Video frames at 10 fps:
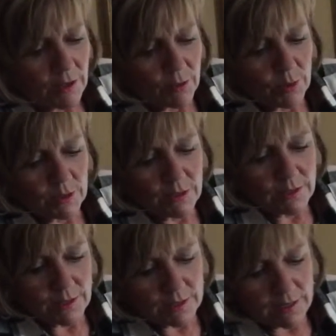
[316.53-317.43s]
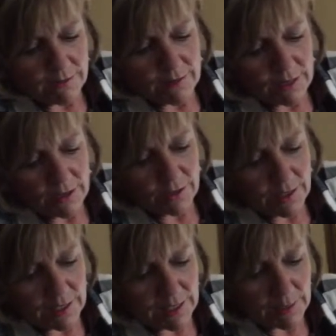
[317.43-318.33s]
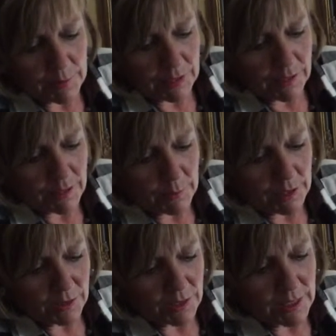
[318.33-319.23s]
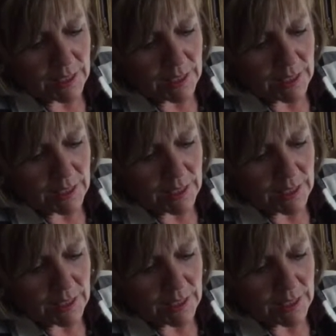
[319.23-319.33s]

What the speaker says: thriller, filler, and spillers.